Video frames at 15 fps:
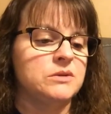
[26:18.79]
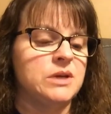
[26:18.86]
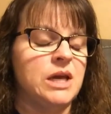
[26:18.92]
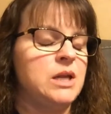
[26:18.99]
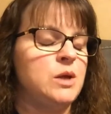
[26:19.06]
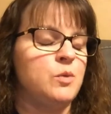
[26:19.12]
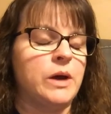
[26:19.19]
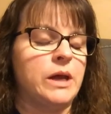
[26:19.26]

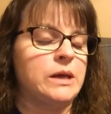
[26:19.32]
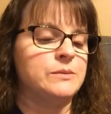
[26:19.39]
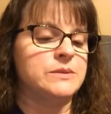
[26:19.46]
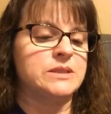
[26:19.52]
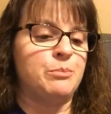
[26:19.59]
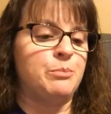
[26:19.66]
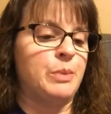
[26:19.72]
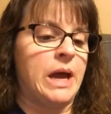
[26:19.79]
Anyway, it
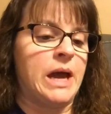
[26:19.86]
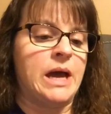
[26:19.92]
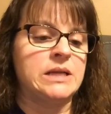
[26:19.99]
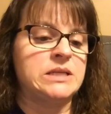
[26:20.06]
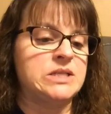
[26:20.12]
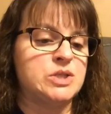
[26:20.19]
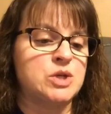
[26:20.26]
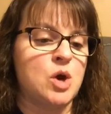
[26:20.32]
was a
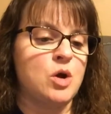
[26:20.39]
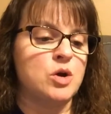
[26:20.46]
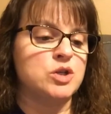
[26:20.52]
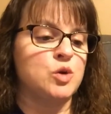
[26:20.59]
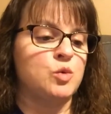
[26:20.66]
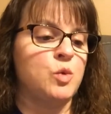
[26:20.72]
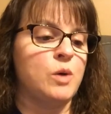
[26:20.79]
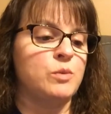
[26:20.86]
bad start
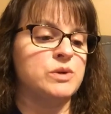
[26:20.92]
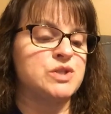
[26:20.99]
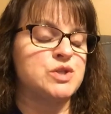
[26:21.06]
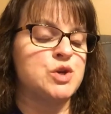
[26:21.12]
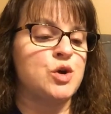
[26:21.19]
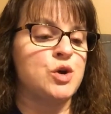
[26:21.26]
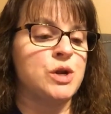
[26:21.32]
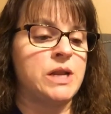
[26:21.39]
to what was
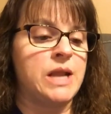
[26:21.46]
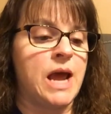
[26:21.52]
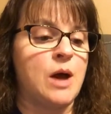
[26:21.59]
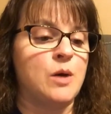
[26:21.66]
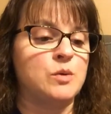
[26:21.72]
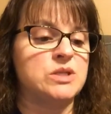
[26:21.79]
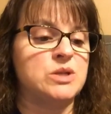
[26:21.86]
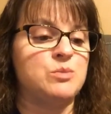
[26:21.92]
turning
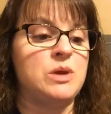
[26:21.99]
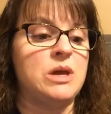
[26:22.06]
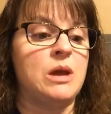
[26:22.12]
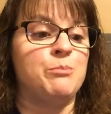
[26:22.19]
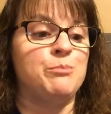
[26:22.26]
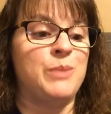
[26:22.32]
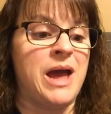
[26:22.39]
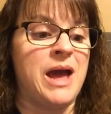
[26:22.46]
out to be a
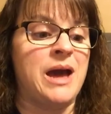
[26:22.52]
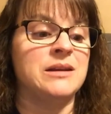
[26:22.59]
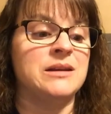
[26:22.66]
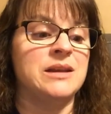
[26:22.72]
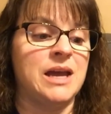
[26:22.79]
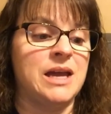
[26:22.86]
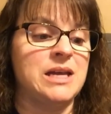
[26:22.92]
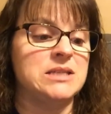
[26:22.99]
bad
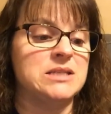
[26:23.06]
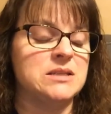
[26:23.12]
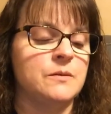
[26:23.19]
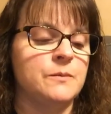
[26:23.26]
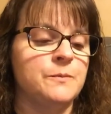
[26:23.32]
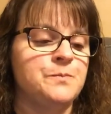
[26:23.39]
night.